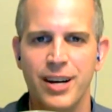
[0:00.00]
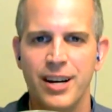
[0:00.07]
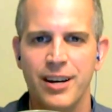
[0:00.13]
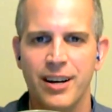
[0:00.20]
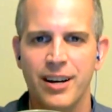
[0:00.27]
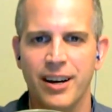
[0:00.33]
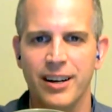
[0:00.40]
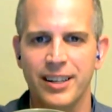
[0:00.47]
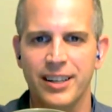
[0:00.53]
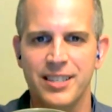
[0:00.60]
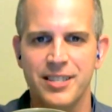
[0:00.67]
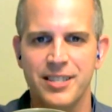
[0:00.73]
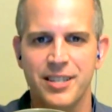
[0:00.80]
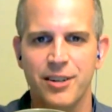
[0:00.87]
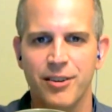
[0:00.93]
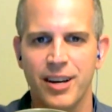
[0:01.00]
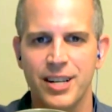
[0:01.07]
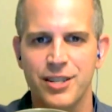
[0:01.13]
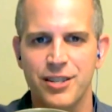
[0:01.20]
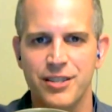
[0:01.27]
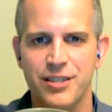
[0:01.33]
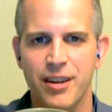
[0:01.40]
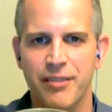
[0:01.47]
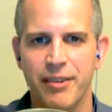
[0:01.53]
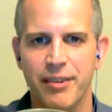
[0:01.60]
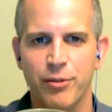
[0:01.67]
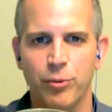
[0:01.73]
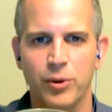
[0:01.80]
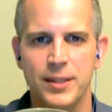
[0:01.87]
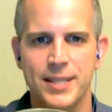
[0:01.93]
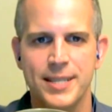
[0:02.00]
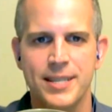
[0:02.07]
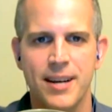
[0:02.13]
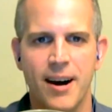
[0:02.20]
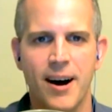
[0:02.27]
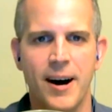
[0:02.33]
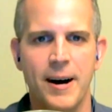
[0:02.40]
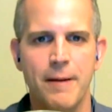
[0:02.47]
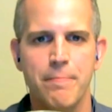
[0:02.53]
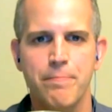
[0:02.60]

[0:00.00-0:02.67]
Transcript: in consideration of everyone's time.